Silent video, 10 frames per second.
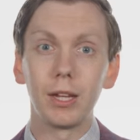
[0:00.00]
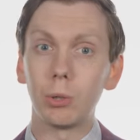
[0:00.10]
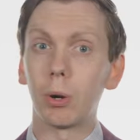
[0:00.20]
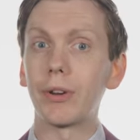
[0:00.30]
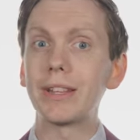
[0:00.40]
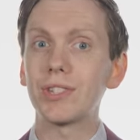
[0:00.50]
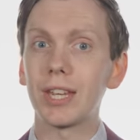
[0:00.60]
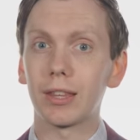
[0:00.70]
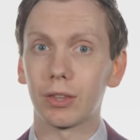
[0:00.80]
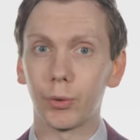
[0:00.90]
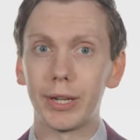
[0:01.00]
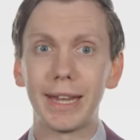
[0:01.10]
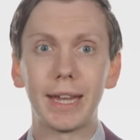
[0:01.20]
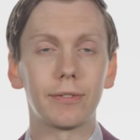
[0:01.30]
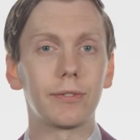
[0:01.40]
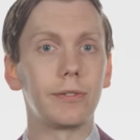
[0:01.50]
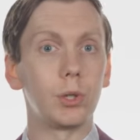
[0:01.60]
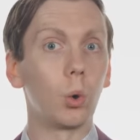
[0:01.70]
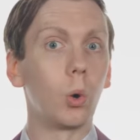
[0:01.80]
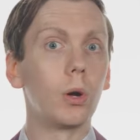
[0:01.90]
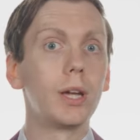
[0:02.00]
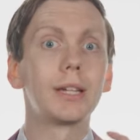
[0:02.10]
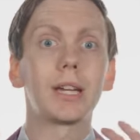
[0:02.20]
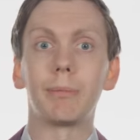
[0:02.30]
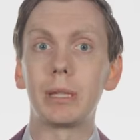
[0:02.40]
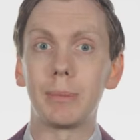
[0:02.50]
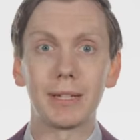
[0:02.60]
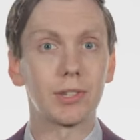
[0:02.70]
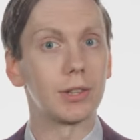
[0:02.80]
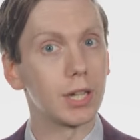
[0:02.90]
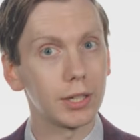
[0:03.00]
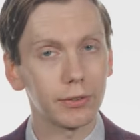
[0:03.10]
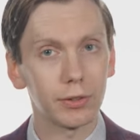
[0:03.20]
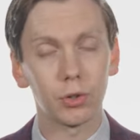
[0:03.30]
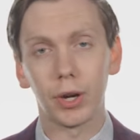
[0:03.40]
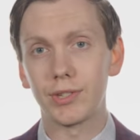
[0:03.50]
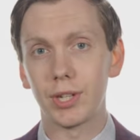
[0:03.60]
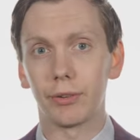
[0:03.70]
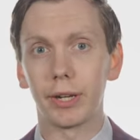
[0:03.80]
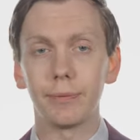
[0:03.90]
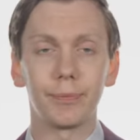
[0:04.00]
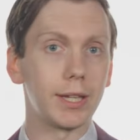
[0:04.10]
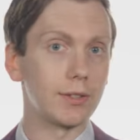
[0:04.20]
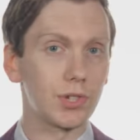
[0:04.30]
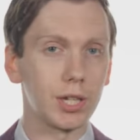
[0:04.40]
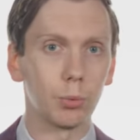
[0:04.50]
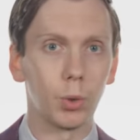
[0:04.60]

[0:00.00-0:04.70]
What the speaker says: You are in tier 3 if your company meets none of the criteria in tier